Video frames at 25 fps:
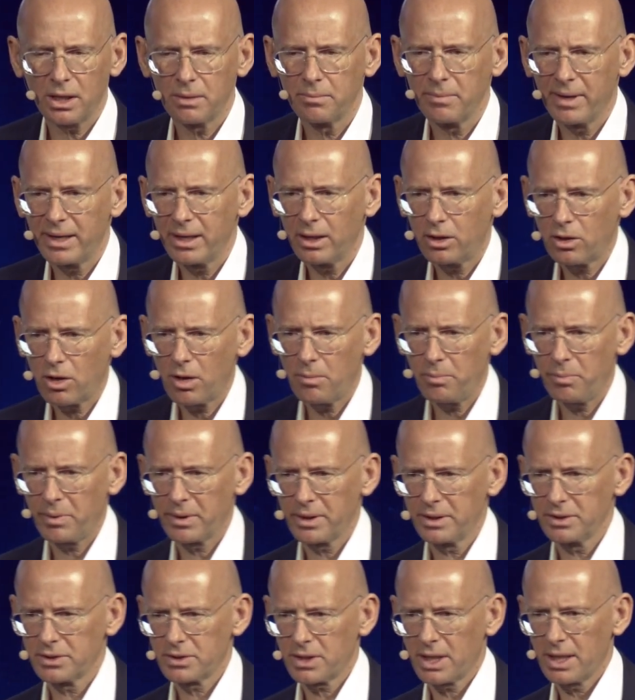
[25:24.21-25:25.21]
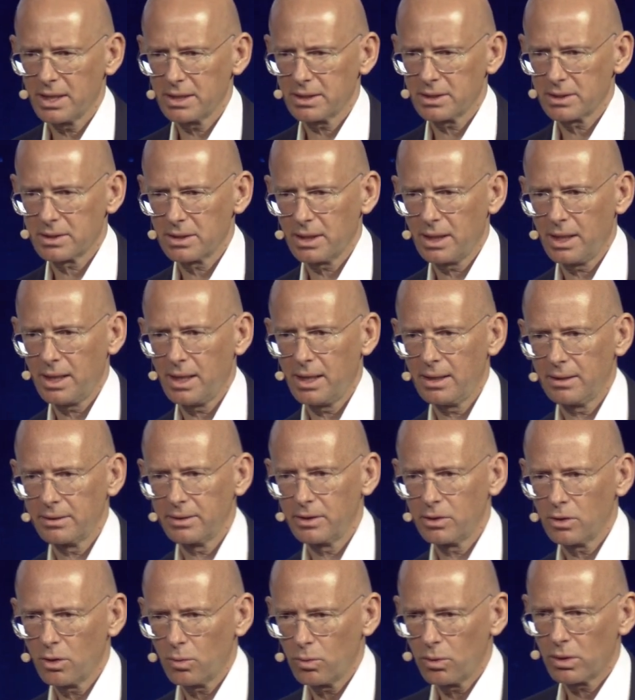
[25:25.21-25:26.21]
in many companies as,
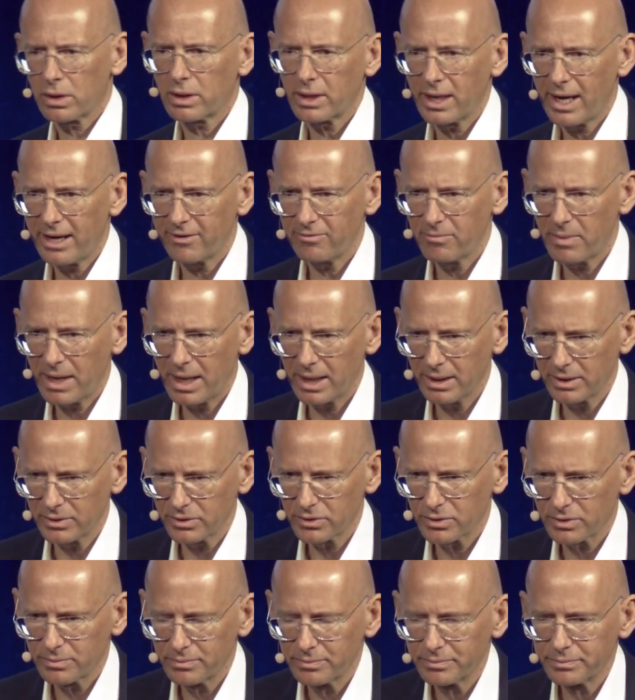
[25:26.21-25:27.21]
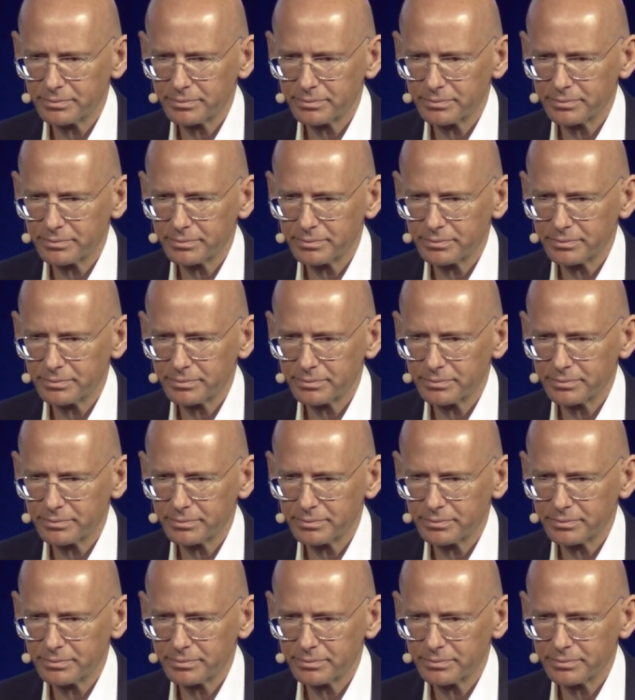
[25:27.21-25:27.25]
work-life balance.